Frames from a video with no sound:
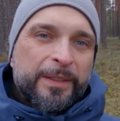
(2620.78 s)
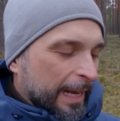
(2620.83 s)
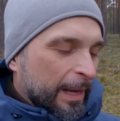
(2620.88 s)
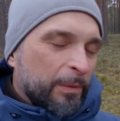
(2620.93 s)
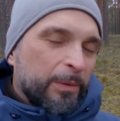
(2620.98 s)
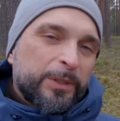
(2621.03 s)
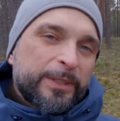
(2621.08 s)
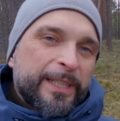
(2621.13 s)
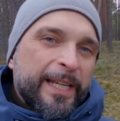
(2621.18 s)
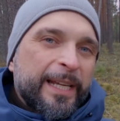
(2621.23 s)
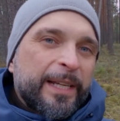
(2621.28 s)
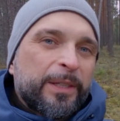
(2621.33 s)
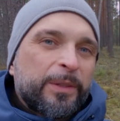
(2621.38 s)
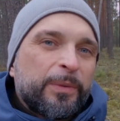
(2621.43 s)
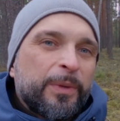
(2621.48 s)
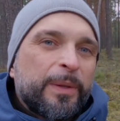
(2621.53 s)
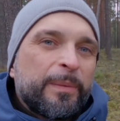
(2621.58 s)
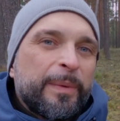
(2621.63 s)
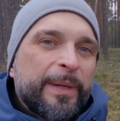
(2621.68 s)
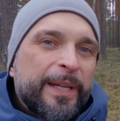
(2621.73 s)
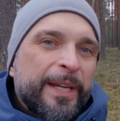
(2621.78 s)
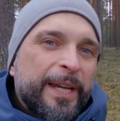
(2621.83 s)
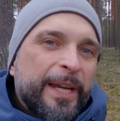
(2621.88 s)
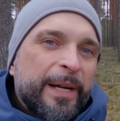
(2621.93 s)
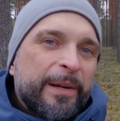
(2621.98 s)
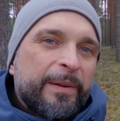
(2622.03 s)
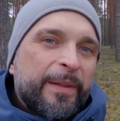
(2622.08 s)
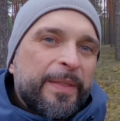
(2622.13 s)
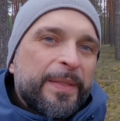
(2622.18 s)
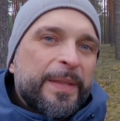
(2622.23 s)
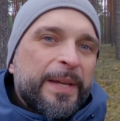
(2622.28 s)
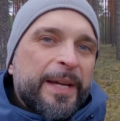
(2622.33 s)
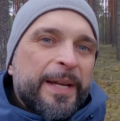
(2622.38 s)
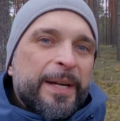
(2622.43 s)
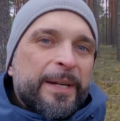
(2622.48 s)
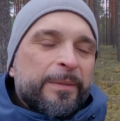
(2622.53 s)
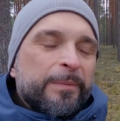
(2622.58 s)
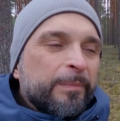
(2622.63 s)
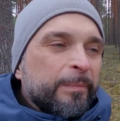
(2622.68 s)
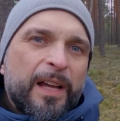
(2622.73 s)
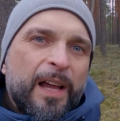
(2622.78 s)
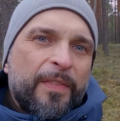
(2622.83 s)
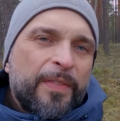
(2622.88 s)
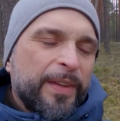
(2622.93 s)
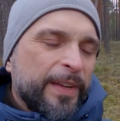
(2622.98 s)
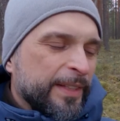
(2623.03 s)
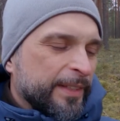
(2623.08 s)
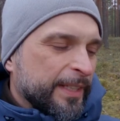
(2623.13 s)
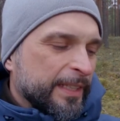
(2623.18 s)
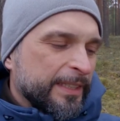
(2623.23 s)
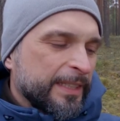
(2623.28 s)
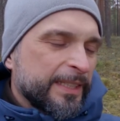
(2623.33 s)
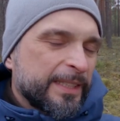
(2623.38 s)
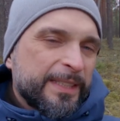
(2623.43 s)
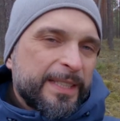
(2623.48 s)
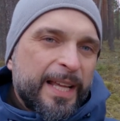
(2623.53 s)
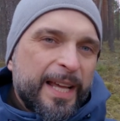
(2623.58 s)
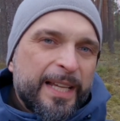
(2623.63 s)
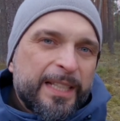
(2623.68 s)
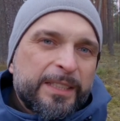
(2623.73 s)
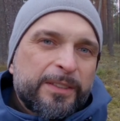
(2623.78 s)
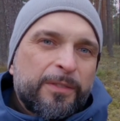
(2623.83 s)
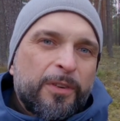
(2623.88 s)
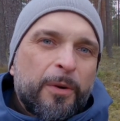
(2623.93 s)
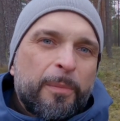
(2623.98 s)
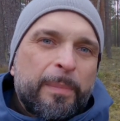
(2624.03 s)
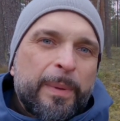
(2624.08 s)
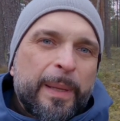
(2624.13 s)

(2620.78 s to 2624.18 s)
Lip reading: I will take it with me here and there. I think this is nice for